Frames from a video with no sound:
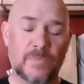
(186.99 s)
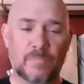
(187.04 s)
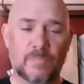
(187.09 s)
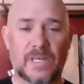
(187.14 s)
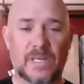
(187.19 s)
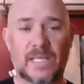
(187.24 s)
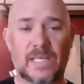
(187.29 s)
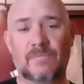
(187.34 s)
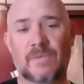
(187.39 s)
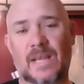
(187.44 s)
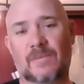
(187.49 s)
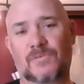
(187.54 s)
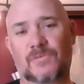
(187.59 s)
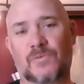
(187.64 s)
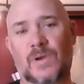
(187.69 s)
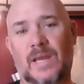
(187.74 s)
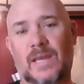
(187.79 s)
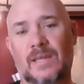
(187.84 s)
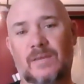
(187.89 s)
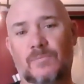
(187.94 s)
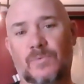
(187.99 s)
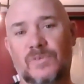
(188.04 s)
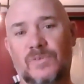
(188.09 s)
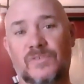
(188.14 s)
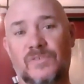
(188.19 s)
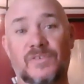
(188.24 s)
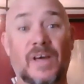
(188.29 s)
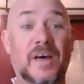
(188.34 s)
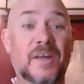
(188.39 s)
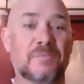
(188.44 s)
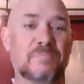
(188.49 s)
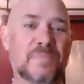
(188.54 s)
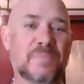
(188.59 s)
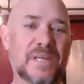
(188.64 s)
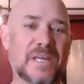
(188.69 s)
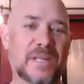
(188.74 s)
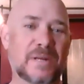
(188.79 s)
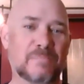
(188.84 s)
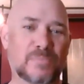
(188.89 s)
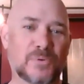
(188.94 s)
But even after I was done
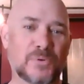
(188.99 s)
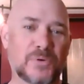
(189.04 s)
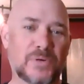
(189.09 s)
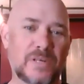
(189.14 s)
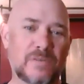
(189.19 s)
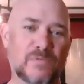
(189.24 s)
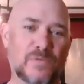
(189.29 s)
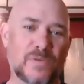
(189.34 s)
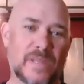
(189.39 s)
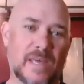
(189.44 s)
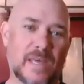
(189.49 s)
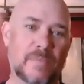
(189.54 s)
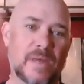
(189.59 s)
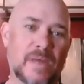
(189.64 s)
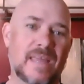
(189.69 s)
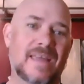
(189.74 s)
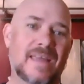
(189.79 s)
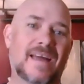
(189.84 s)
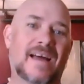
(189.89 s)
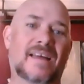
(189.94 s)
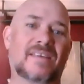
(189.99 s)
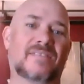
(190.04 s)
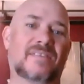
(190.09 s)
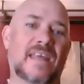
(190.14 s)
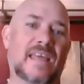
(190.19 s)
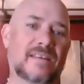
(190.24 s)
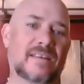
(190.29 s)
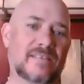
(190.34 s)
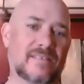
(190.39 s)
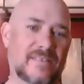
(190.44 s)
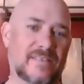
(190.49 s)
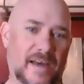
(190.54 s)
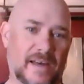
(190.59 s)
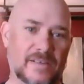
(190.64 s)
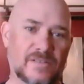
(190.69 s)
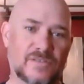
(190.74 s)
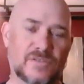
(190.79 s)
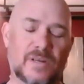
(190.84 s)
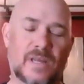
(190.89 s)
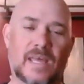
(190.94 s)
being an employee for them, I stayed in
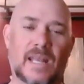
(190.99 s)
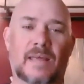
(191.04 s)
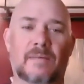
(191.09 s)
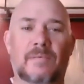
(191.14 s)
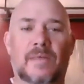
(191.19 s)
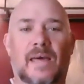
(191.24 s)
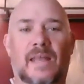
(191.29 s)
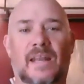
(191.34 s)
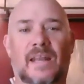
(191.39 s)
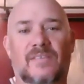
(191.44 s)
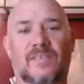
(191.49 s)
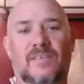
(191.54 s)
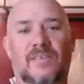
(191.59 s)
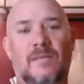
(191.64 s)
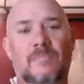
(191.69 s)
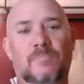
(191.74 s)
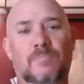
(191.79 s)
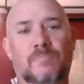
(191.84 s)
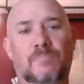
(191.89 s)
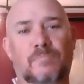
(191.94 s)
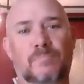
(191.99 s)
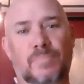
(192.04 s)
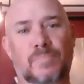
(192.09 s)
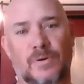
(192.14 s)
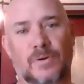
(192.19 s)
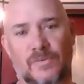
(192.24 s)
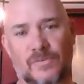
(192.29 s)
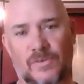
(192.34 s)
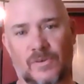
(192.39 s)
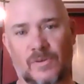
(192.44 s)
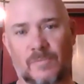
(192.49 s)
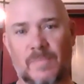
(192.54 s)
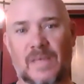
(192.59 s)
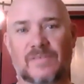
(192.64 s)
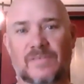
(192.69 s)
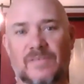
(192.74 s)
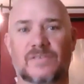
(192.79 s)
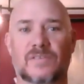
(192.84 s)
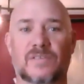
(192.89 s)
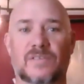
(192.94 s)
touch and I sent personal
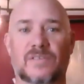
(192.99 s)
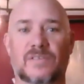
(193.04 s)
messages.